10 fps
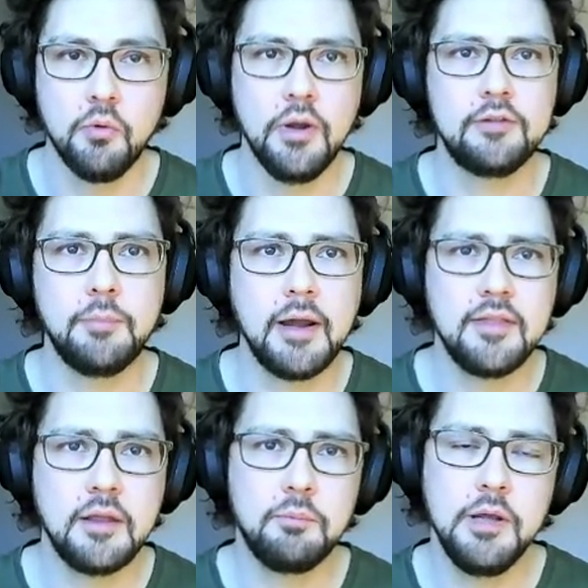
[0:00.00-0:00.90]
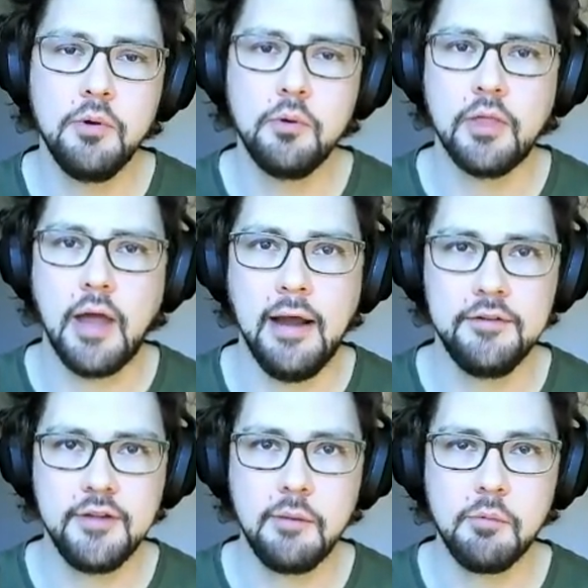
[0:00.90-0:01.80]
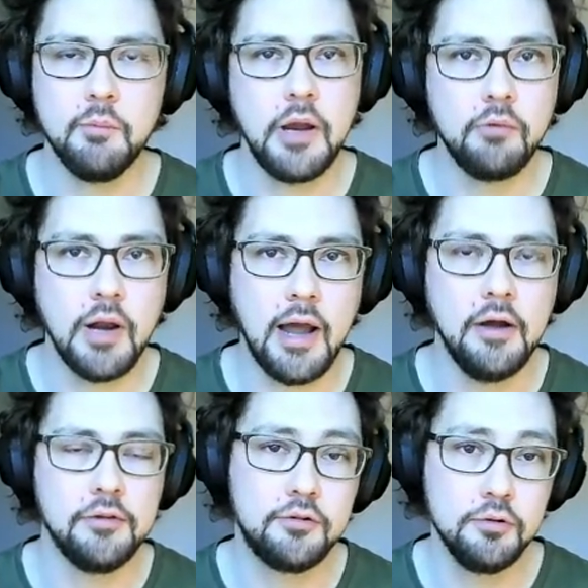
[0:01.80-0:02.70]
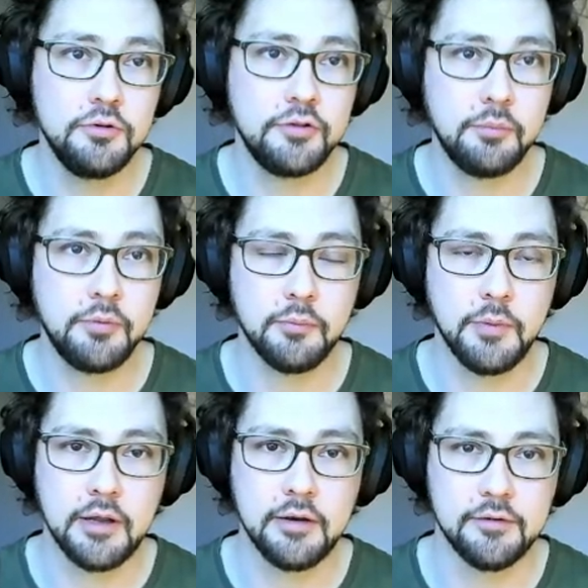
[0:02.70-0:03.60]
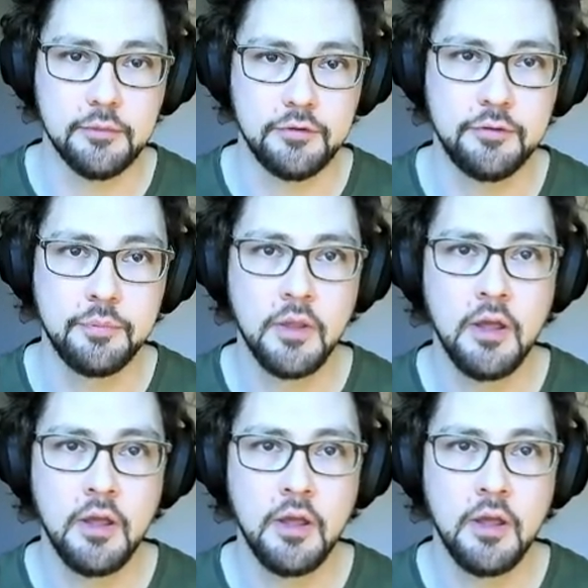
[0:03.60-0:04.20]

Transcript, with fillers: We expect that people with ISAP may rely on two separate mechanisms.